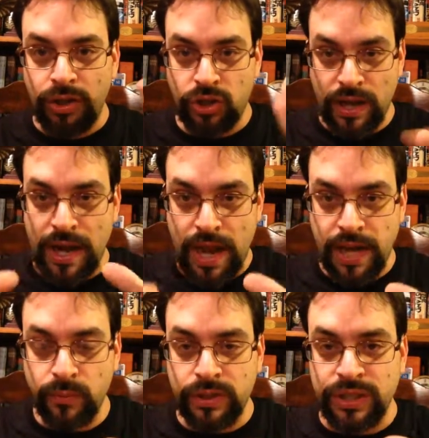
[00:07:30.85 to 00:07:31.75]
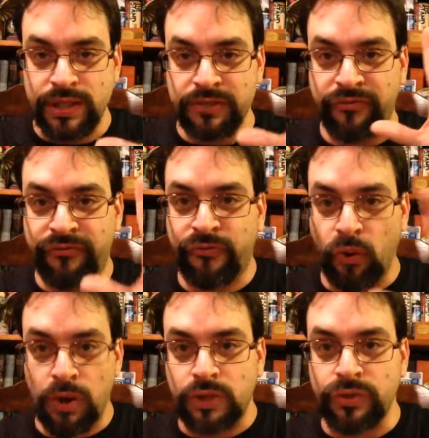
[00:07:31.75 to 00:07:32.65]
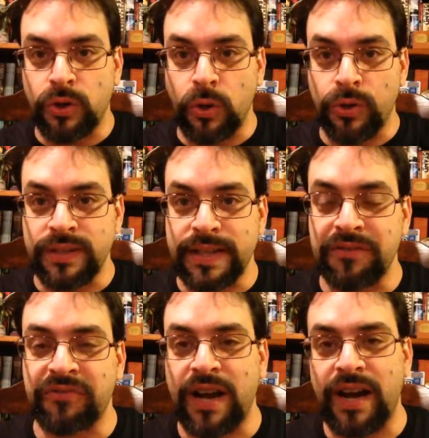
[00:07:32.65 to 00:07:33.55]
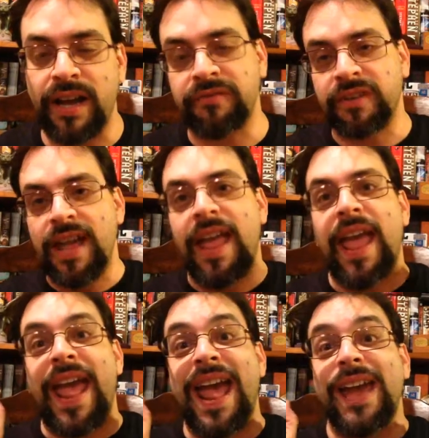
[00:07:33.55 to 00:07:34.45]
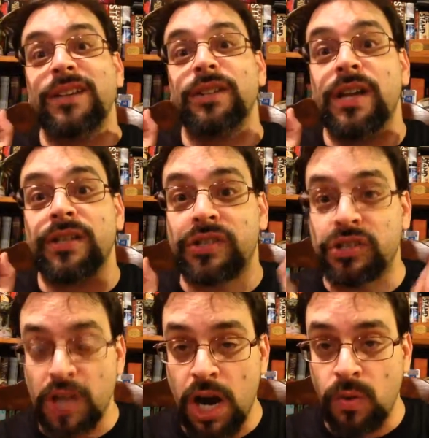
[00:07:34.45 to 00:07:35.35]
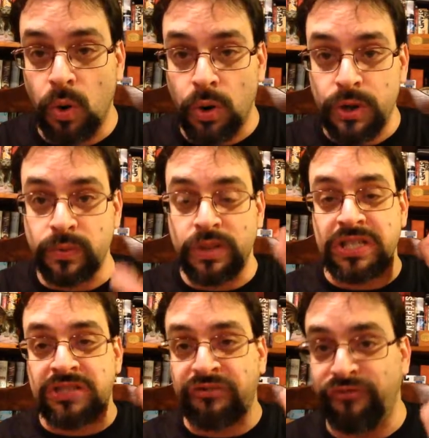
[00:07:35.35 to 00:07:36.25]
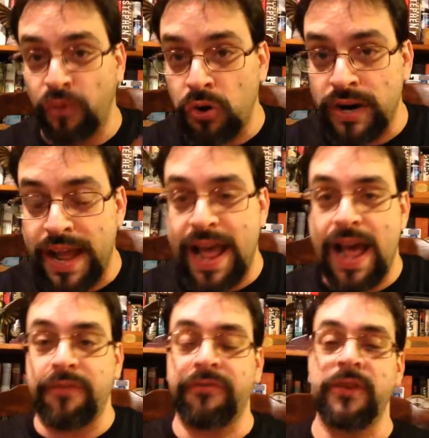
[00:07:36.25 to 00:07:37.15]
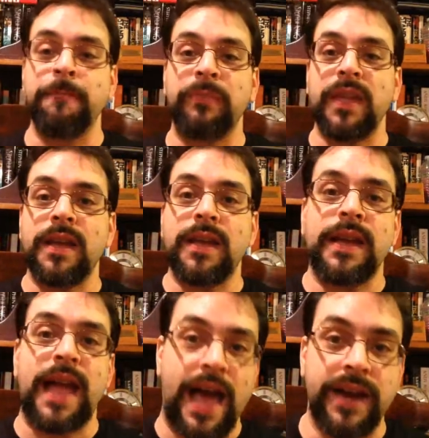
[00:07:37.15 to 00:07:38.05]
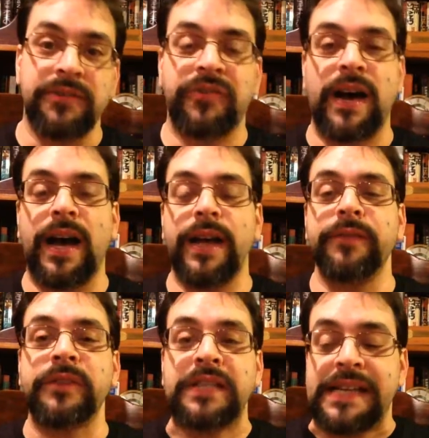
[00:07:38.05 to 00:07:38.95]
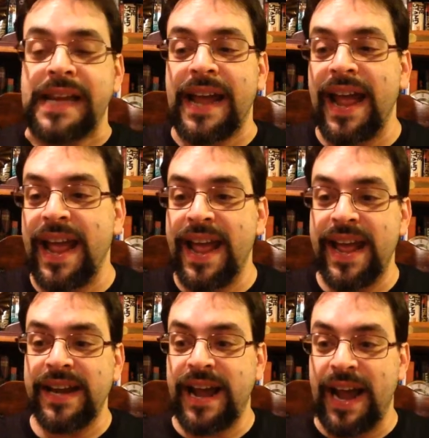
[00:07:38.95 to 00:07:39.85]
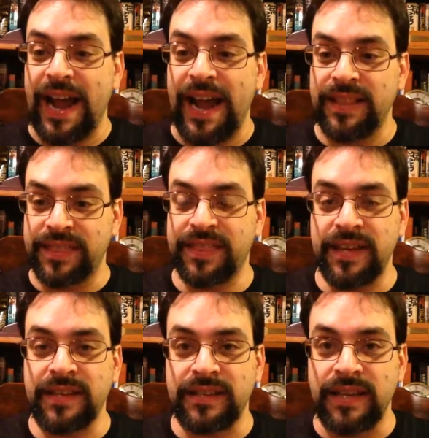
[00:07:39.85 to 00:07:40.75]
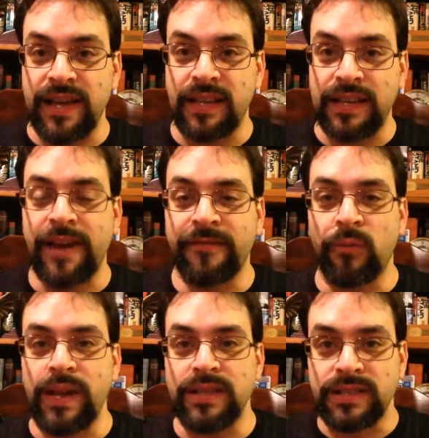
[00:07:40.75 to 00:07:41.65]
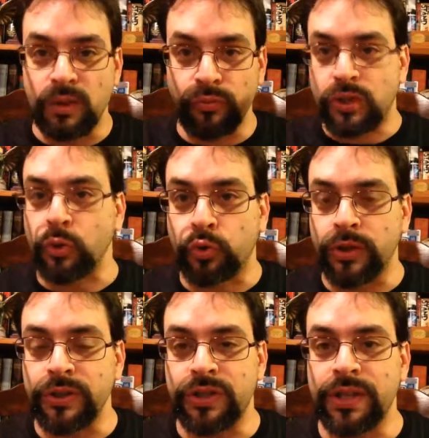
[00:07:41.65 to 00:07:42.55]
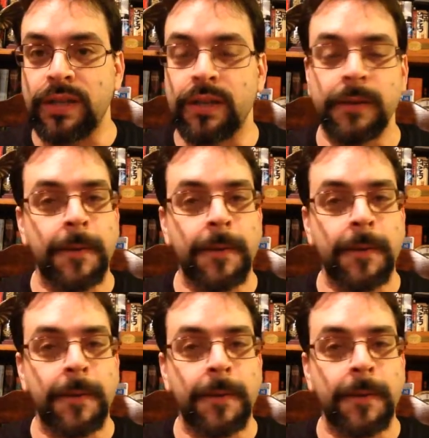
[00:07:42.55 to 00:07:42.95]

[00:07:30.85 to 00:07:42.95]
Jedi, which is 4.75 out of 5, and Star Wars, which is 4.5 out of 5. And I think in a lot of ways, the original trilogy